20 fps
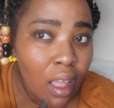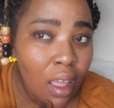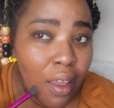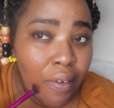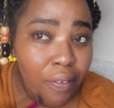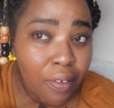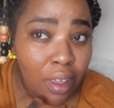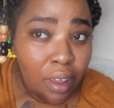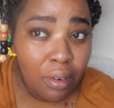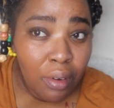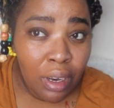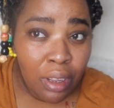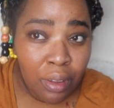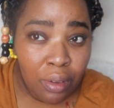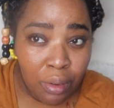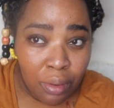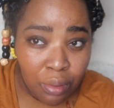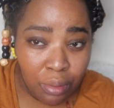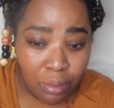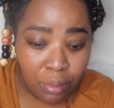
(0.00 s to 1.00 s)
A
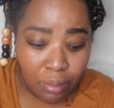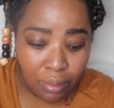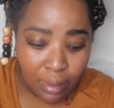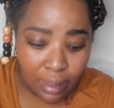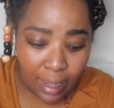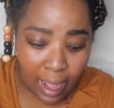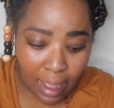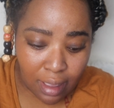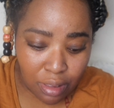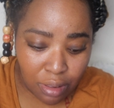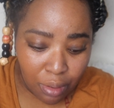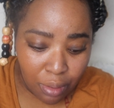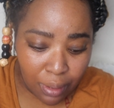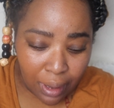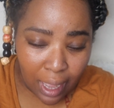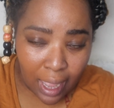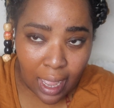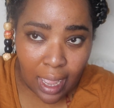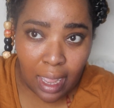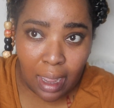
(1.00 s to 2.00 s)
sponge
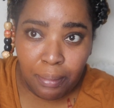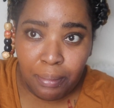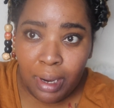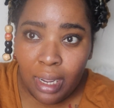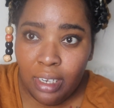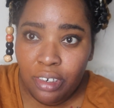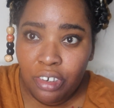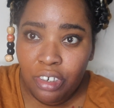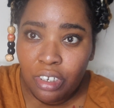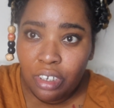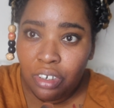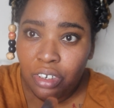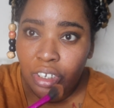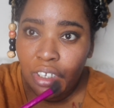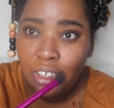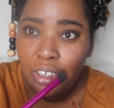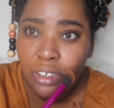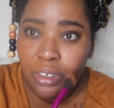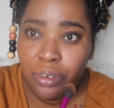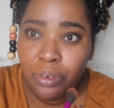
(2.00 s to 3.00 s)
is best
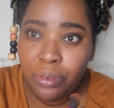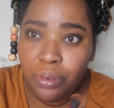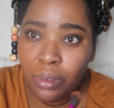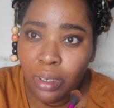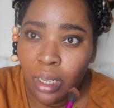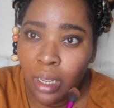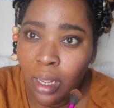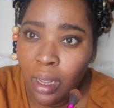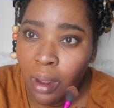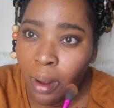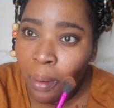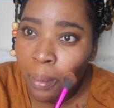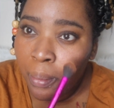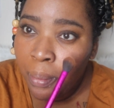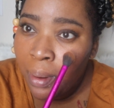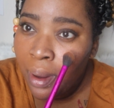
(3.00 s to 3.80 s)
for